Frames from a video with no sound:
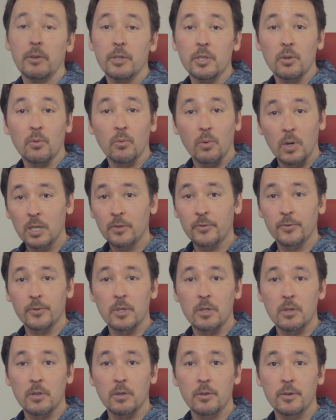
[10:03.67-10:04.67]
Now in your
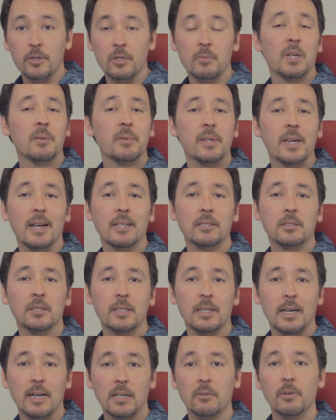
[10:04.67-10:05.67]
workflow, you might be
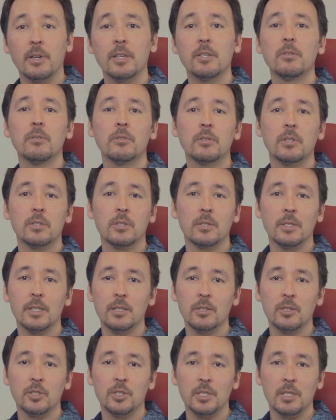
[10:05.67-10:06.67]
asking, how do I use this
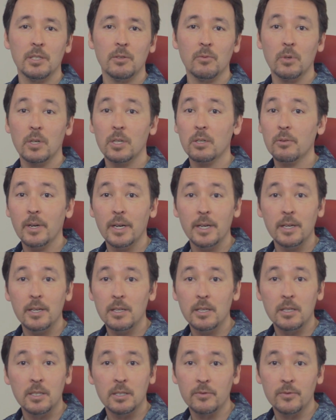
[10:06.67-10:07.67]
DNG? Where do
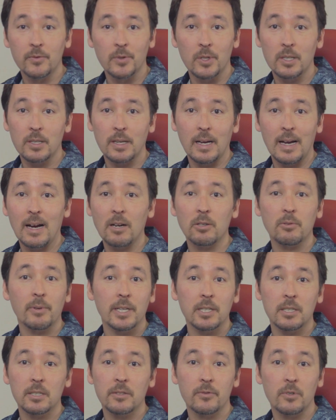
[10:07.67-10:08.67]
I convert? How do
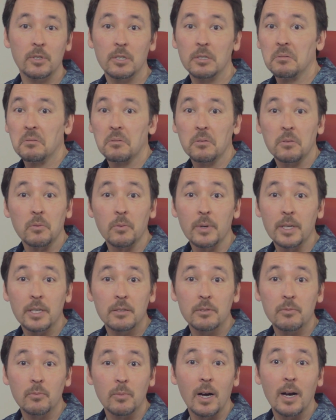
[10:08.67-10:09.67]
I convert?
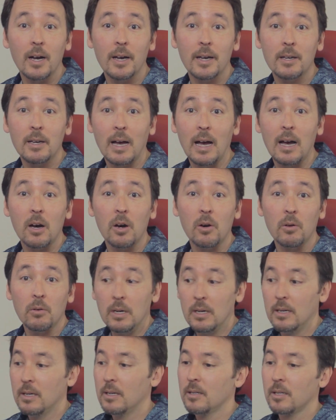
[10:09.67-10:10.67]
When? Why?
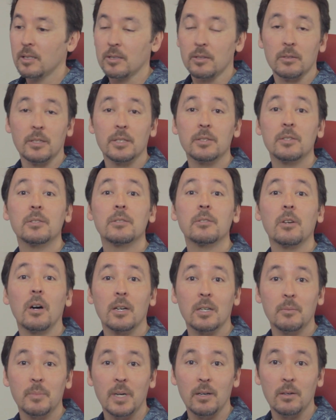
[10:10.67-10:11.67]
How? So let's
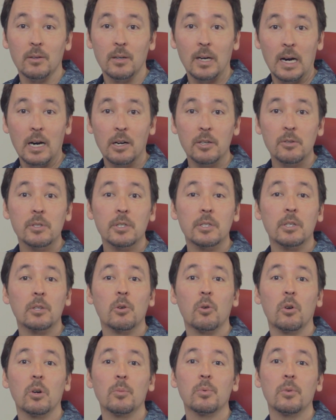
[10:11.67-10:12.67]
talk about how you can
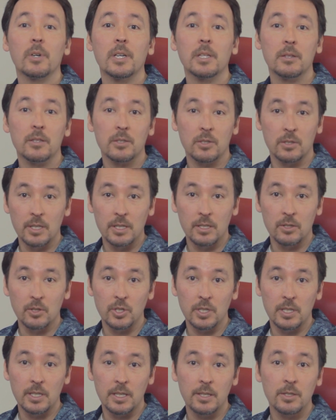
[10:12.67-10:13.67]
incorporate this
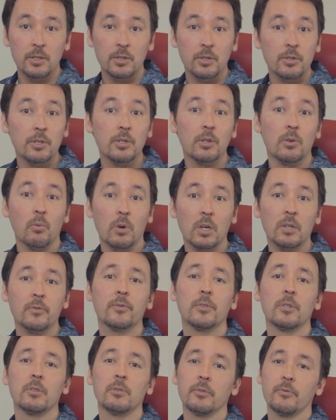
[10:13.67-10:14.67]
DNG into your
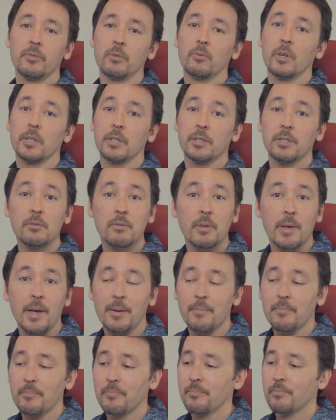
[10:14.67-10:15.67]
workflow if you want to do
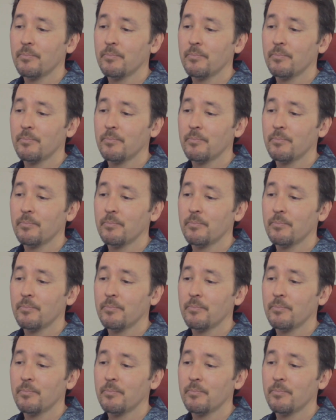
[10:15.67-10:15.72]
that.